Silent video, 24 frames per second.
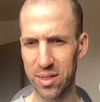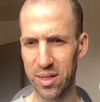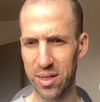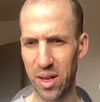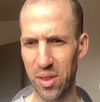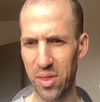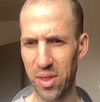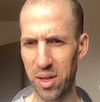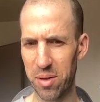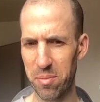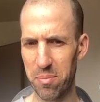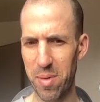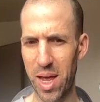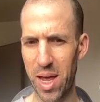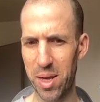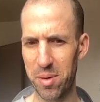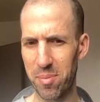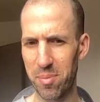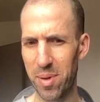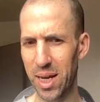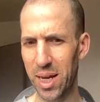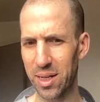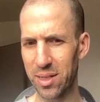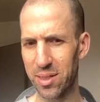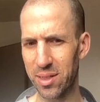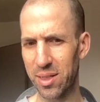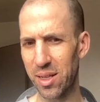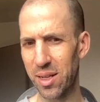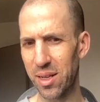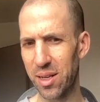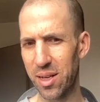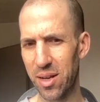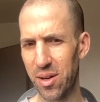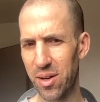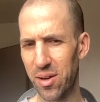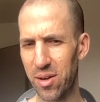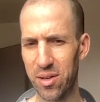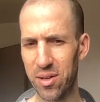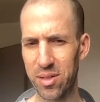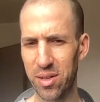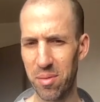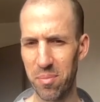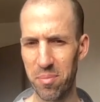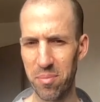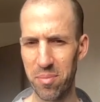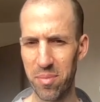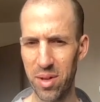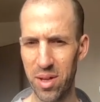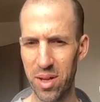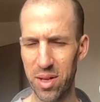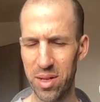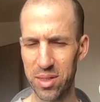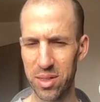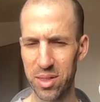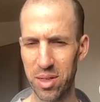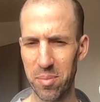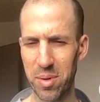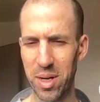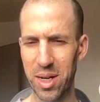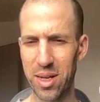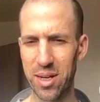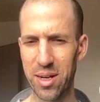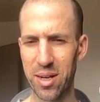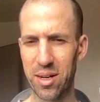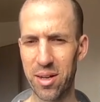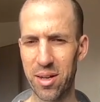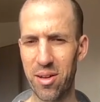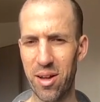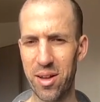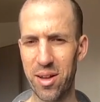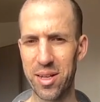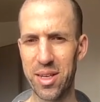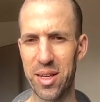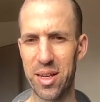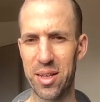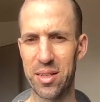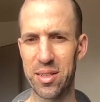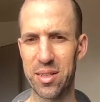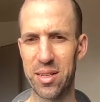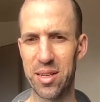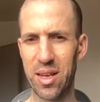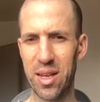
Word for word: I think Mad Magazine did or some somebody did a contest,